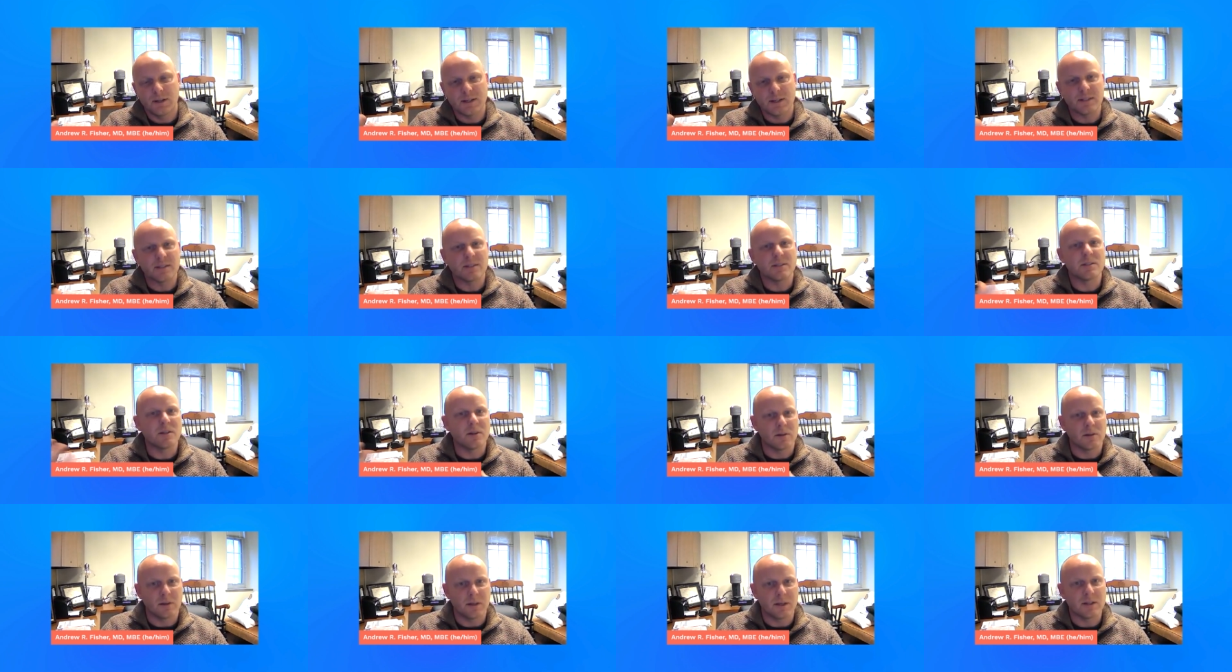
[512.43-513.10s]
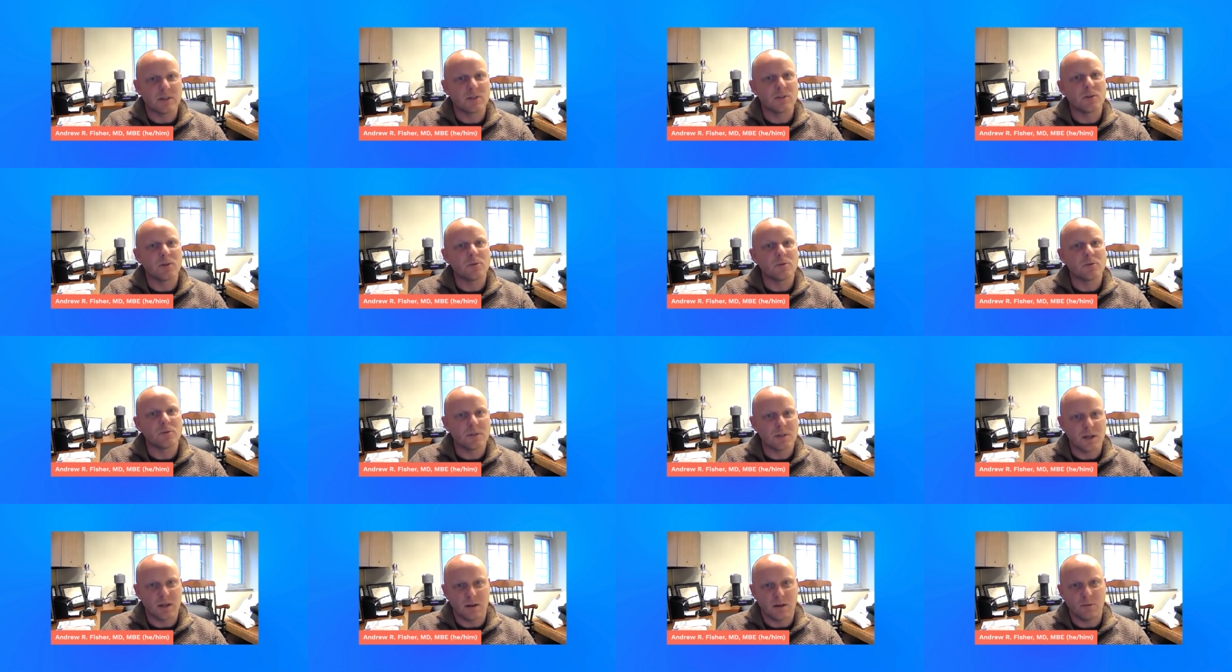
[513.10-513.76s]
necessarily
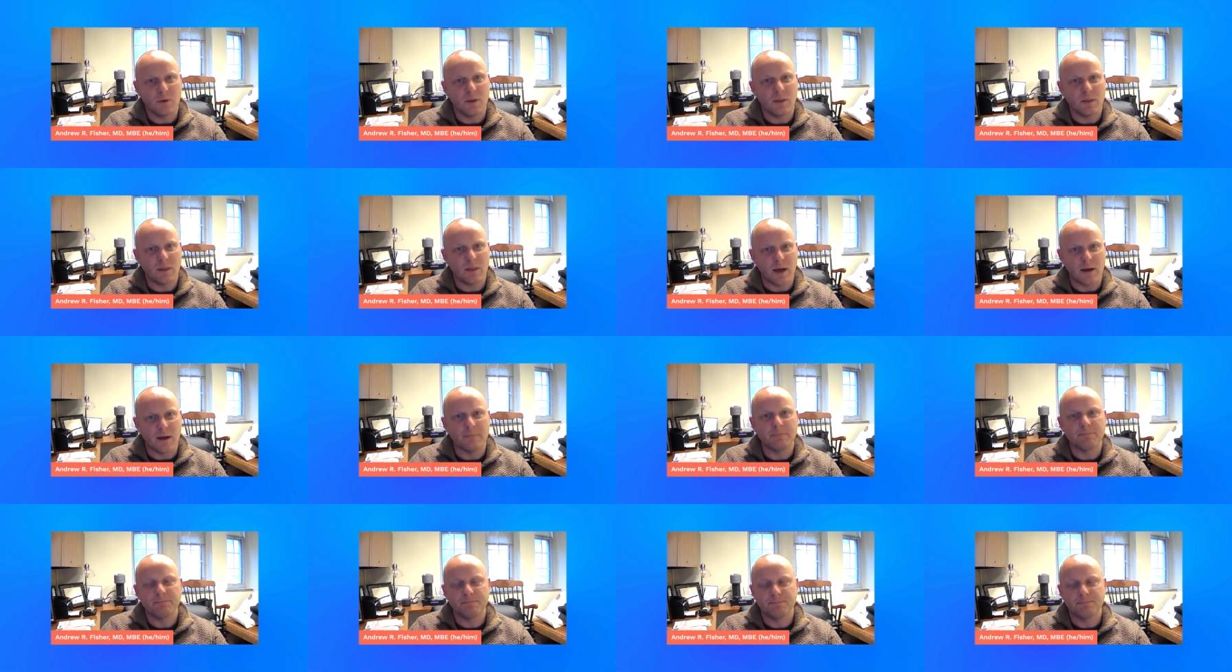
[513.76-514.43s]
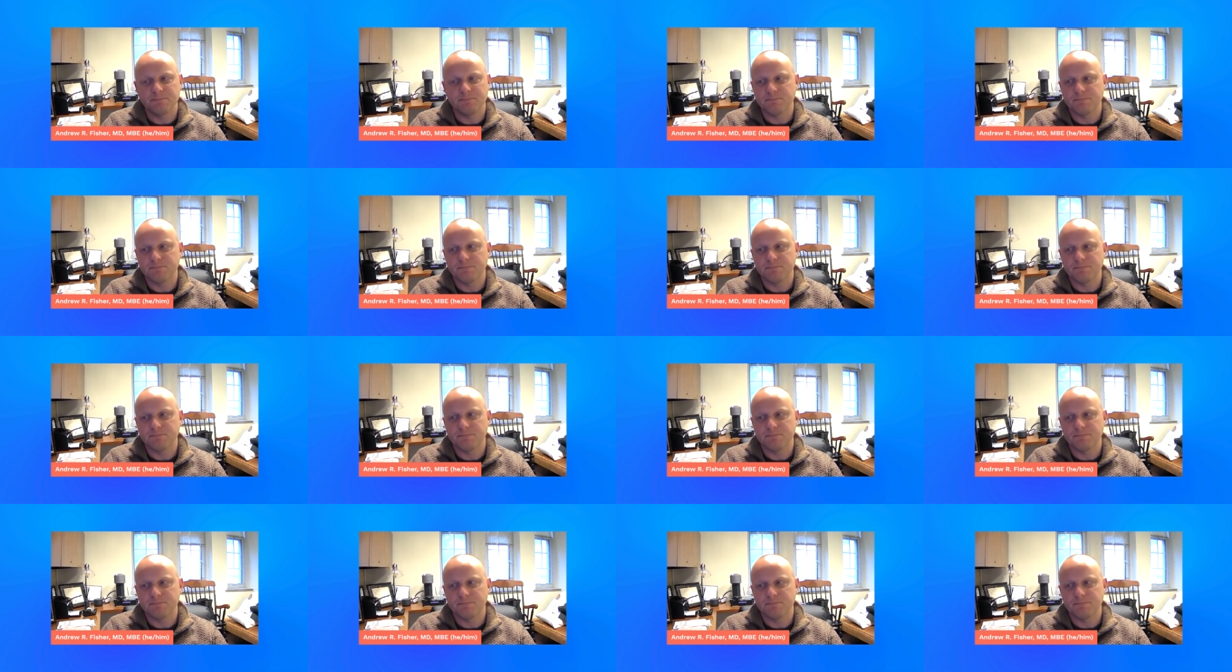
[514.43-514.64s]
associate it with that.